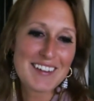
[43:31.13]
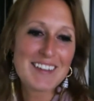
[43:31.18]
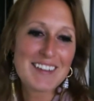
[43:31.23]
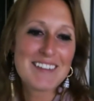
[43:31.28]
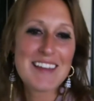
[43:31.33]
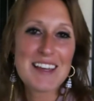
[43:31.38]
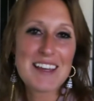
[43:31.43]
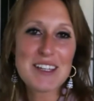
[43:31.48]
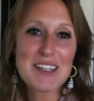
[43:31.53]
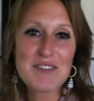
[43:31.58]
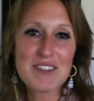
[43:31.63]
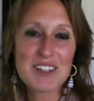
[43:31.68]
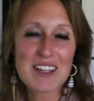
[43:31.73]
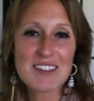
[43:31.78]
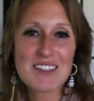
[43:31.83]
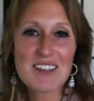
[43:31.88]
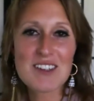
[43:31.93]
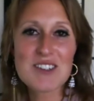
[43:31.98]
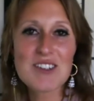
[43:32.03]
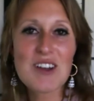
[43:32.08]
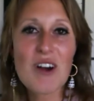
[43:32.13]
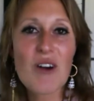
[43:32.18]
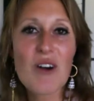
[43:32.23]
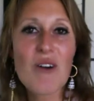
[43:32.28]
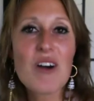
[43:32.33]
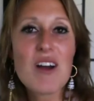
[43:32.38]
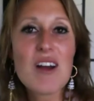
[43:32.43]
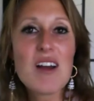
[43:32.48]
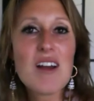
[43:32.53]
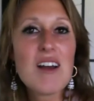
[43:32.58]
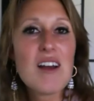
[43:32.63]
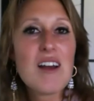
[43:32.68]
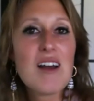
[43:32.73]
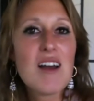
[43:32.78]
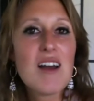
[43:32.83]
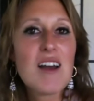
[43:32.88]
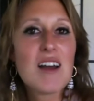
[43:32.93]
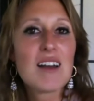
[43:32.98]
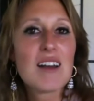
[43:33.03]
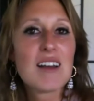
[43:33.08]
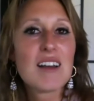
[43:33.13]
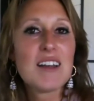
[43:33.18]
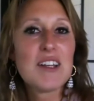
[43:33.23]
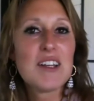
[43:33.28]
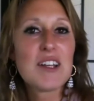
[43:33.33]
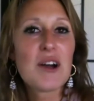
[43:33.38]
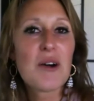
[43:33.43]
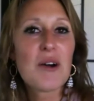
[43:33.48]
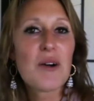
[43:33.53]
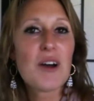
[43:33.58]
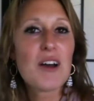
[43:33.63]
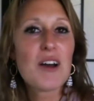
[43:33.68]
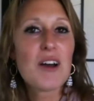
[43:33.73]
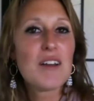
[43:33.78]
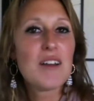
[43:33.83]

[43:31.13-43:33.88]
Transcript: Thank you, Vanessa. So, you know,